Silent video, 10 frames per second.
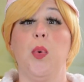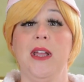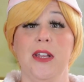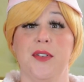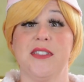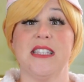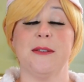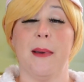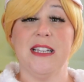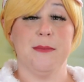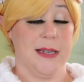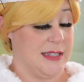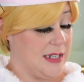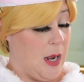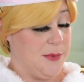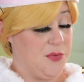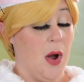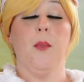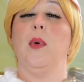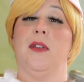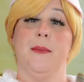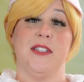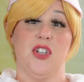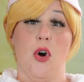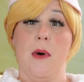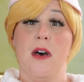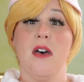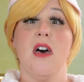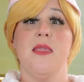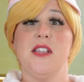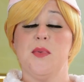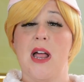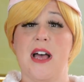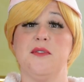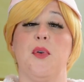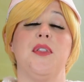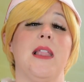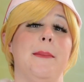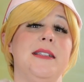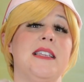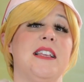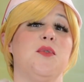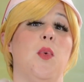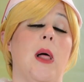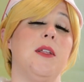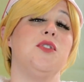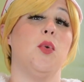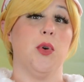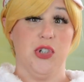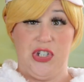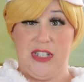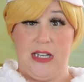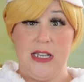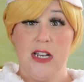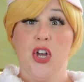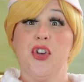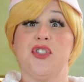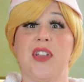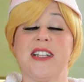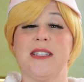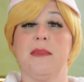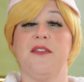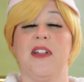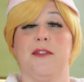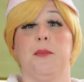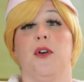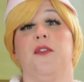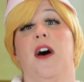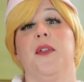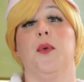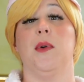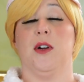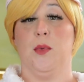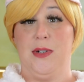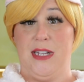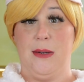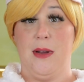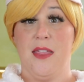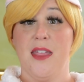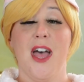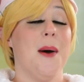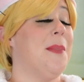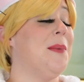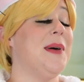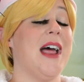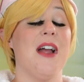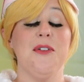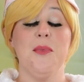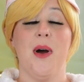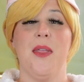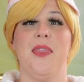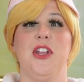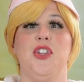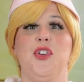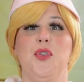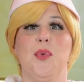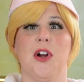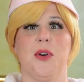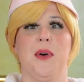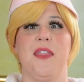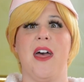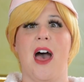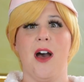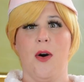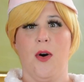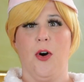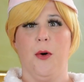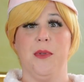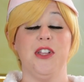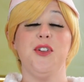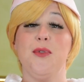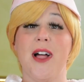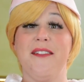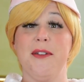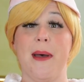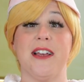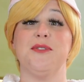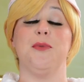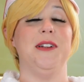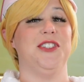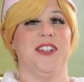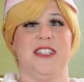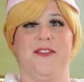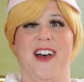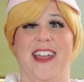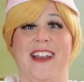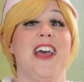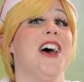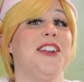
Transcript: We use the spice mix that comes from Williams-Sonoma. This one has both lemons as well as oranges in it, so that's some of the flavor profile that we're working with. But whatever one that you work with at home that you love the best will be just fine.